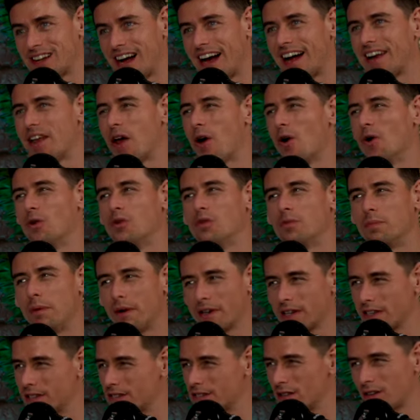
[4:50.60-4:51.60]
I know, but
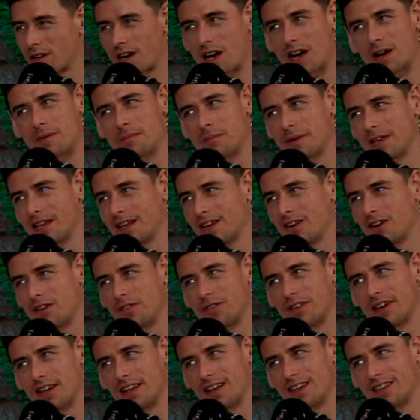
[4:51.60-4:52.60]
you still can't beat
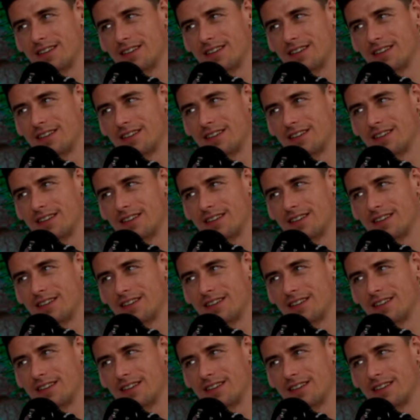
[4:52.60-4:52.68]
coffee.